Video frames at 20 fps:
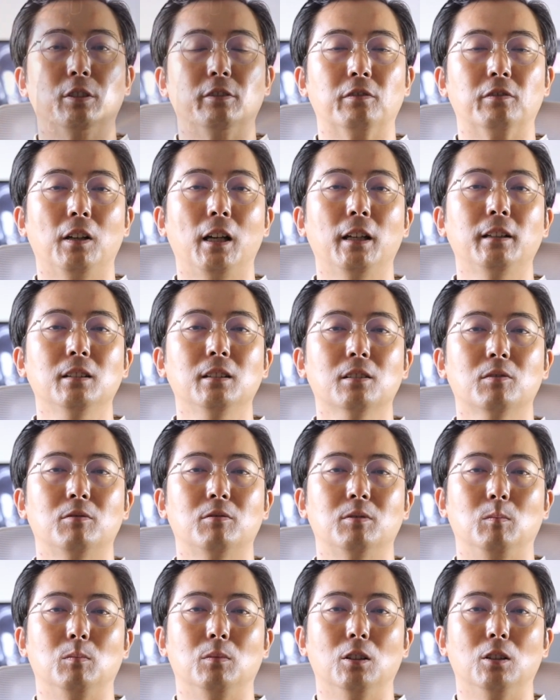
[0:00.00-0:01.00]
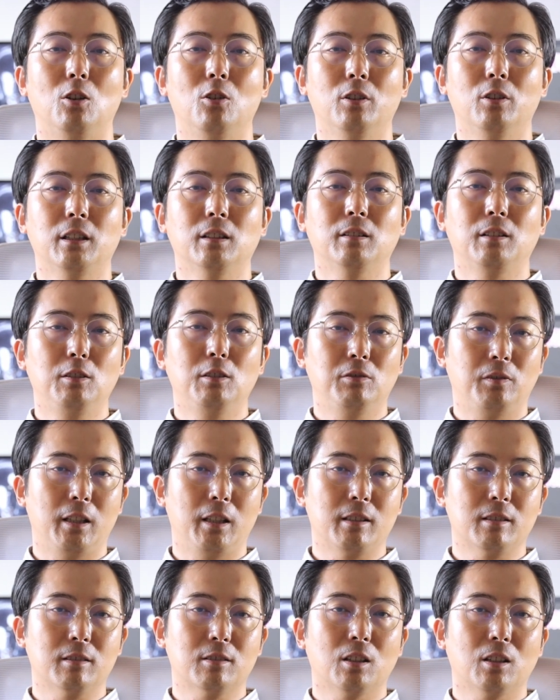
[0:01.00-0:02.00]
prevent us from learning new
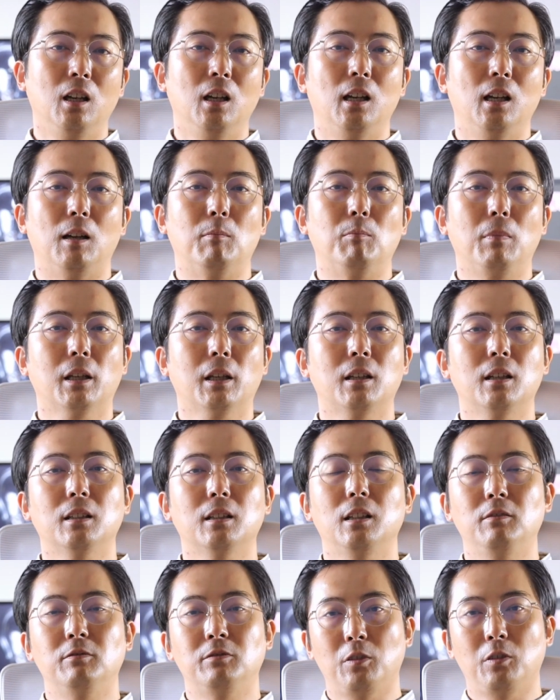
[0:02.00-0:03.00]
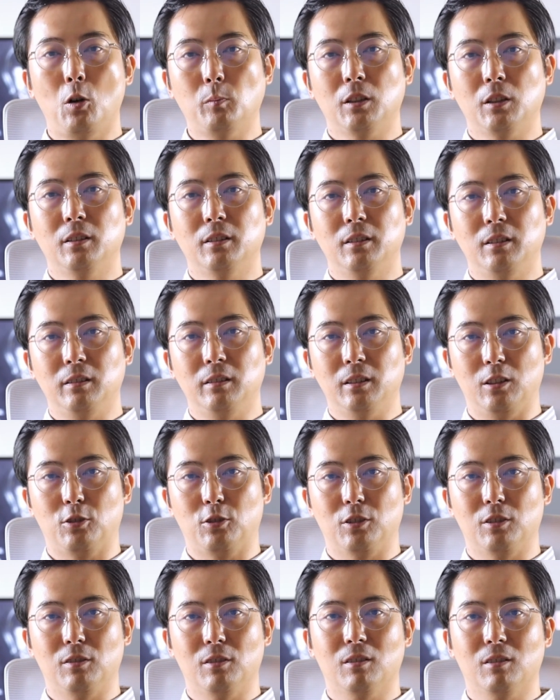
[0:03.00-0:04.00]
things and making informed
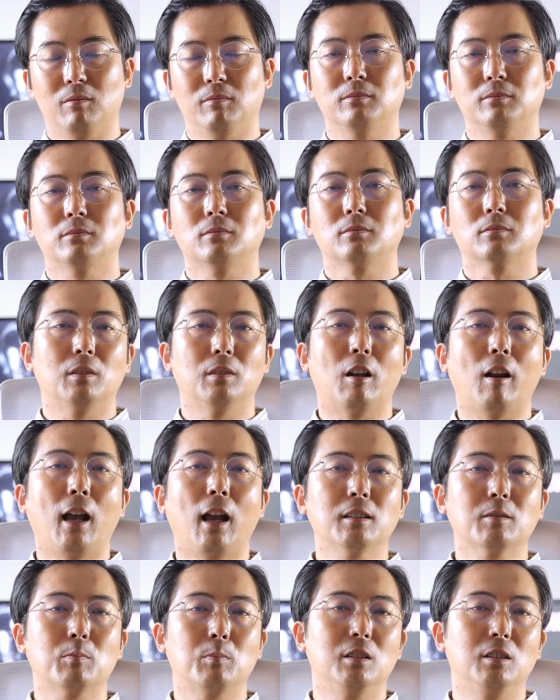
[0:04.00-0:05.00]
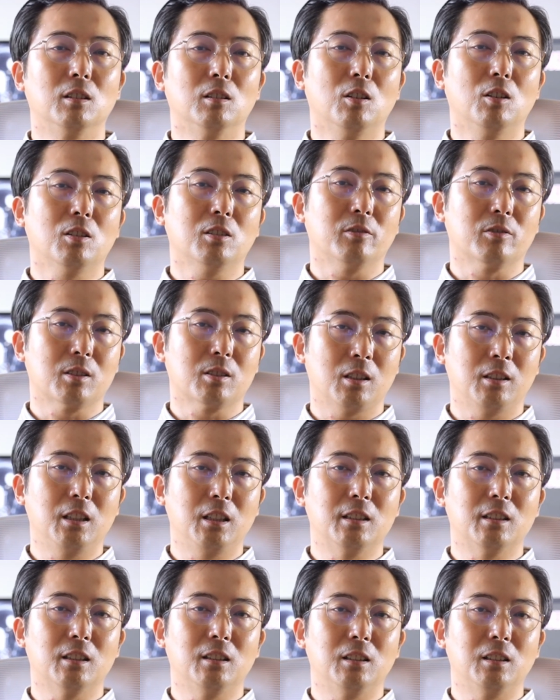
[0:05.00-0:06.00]
decisions. There has been a lot of
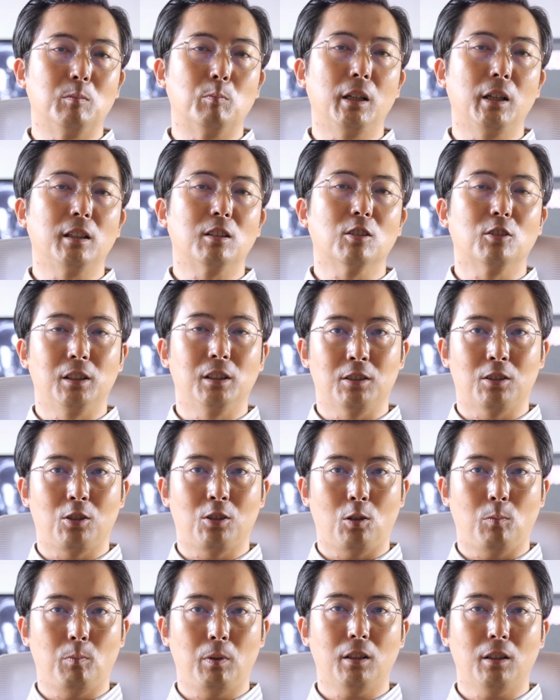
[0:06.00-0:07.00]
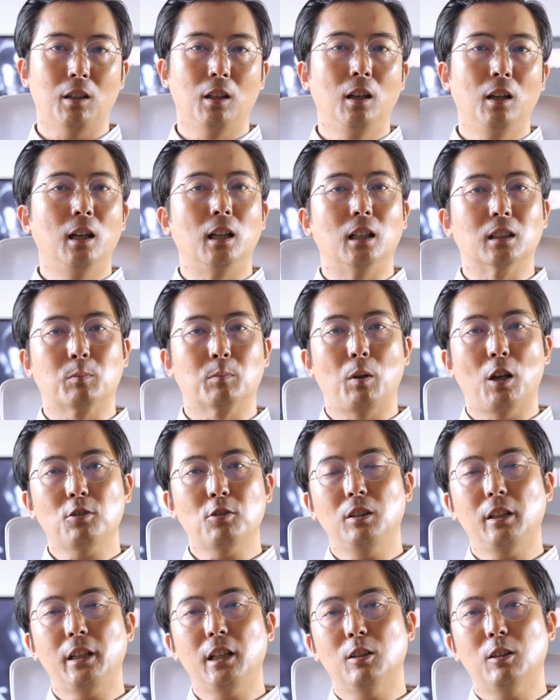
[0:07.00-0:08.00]
studies and debate on this topic,
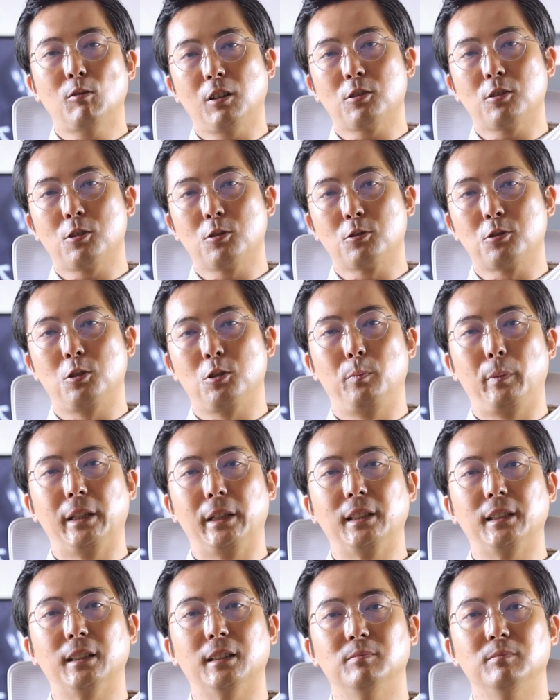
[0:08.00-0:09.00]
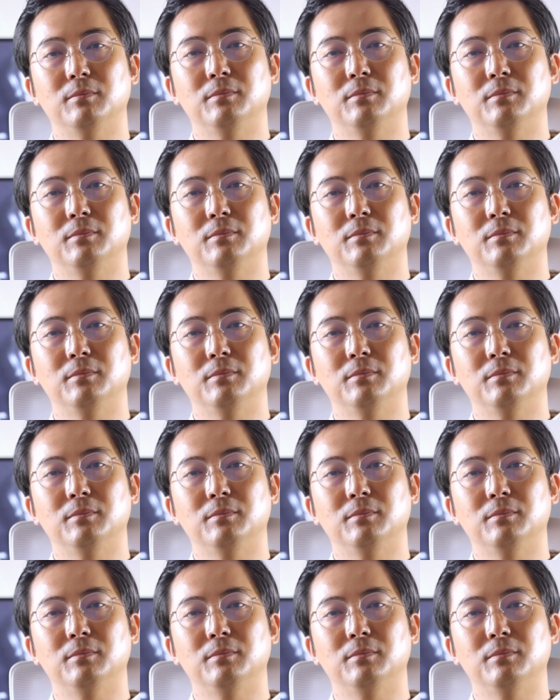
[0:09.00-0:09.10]
especially around social media,